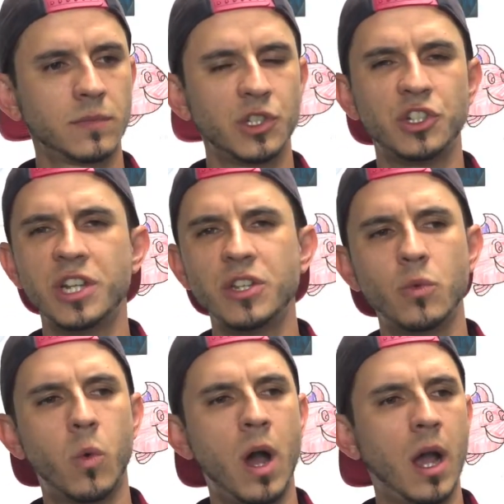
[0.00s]

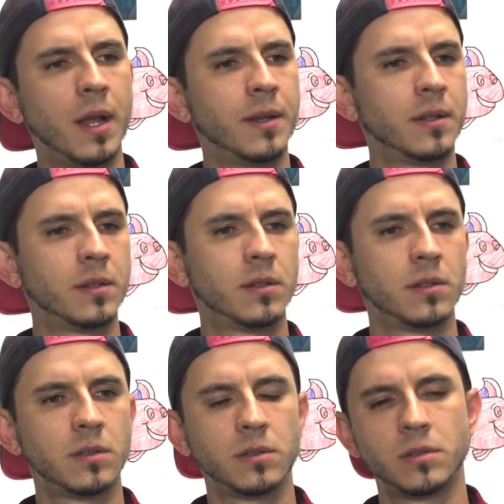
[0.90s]
Genuine.
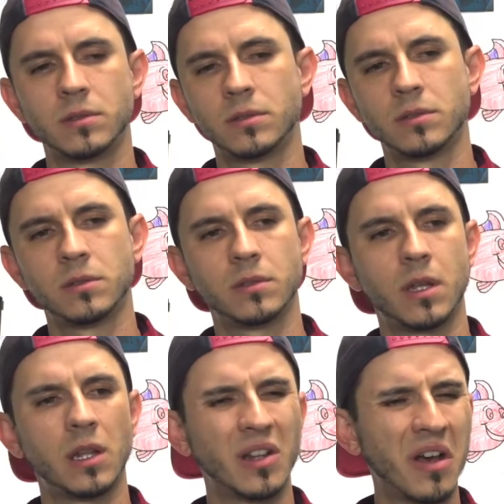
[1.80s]

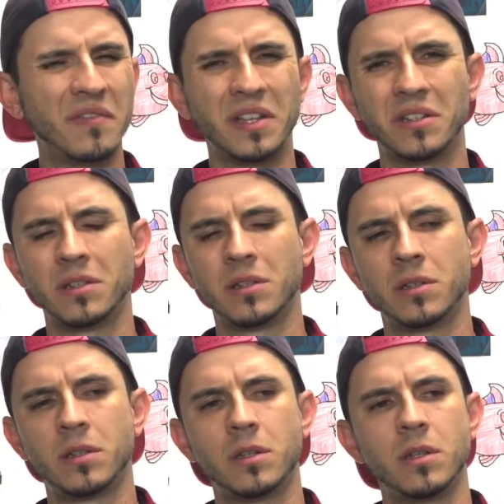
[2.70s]
I love it.
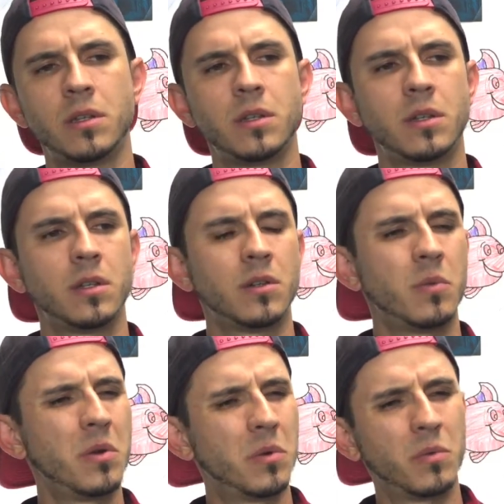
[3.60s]

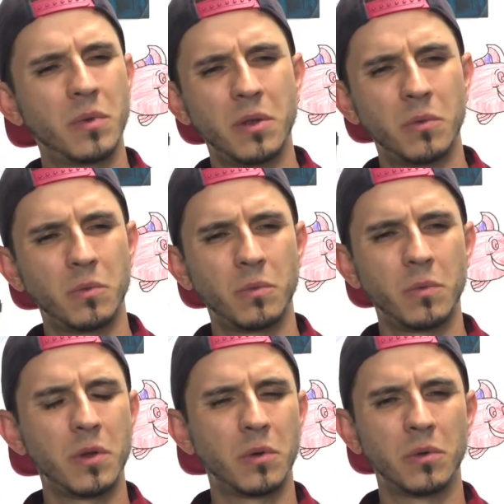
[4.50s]
We
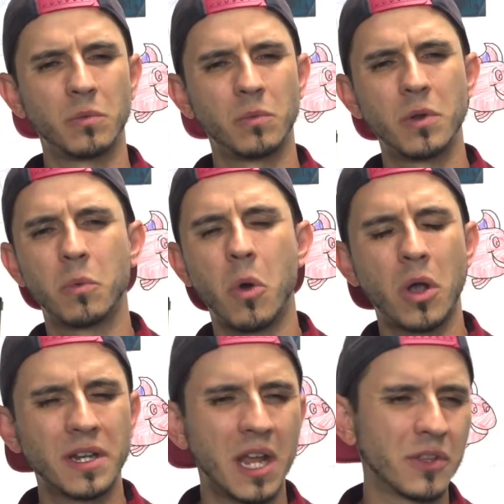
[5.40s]
were
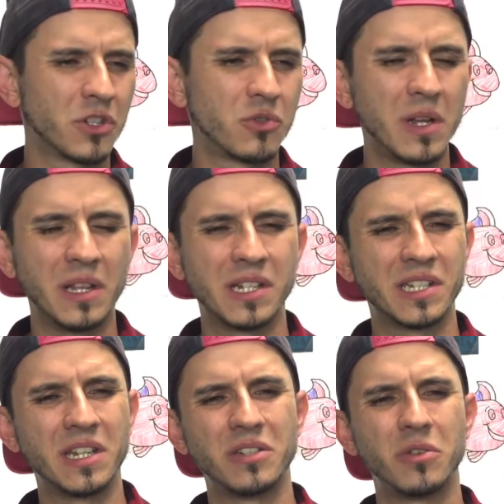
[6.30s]
walking down the street
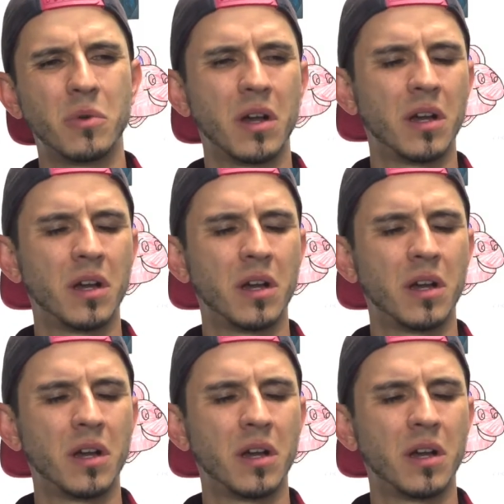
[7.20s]
listening to